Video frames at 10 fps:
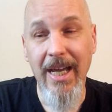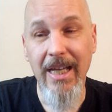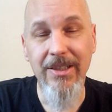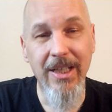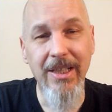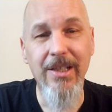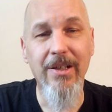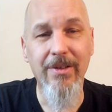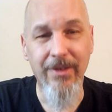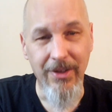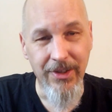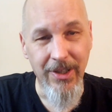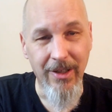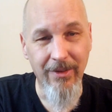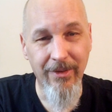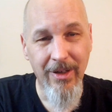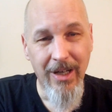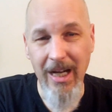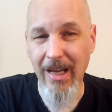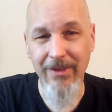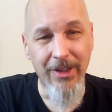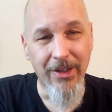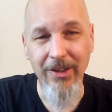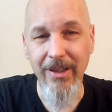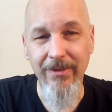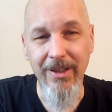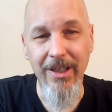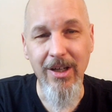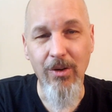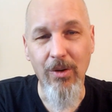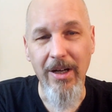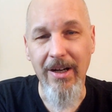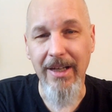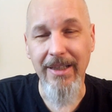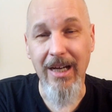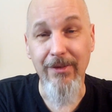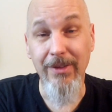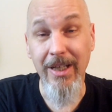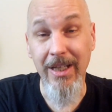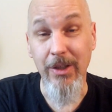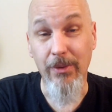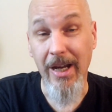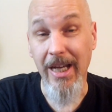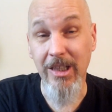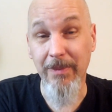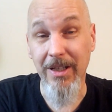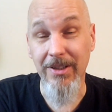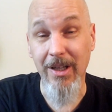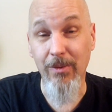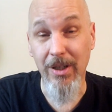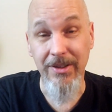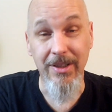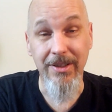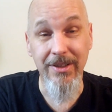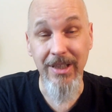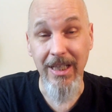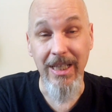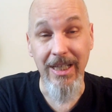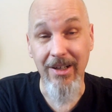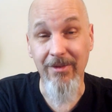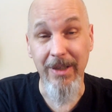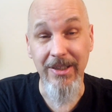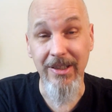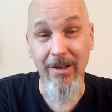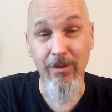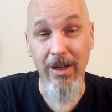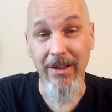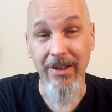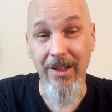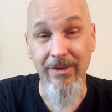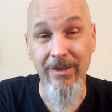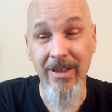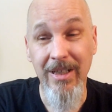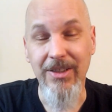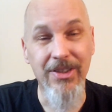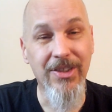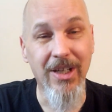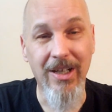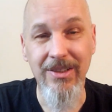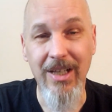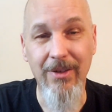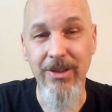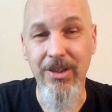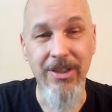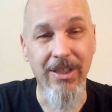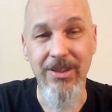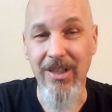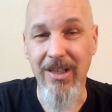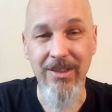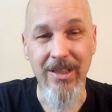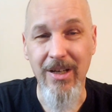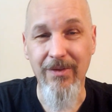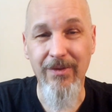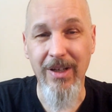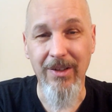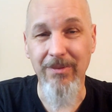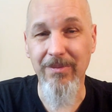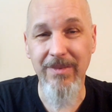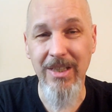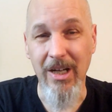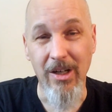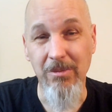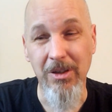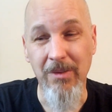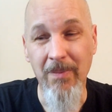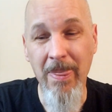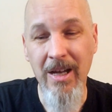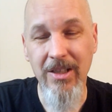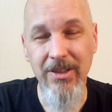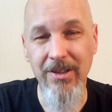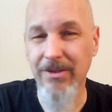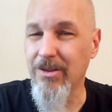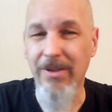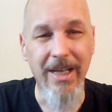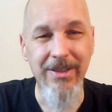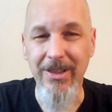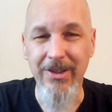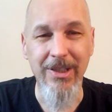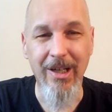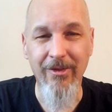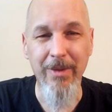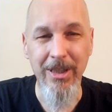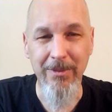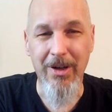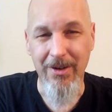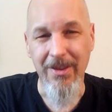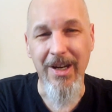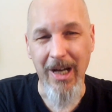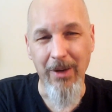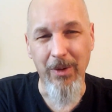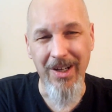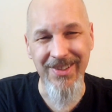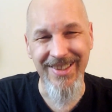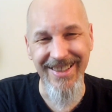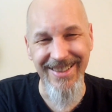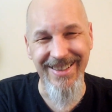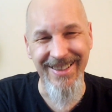And take care of yourself. I have an early video where I got heat rash because I wasn't taking care of myself well enough. That sucked. I was just exhausted and felt terrible. So don't do that to yourself. Be smarter than I was.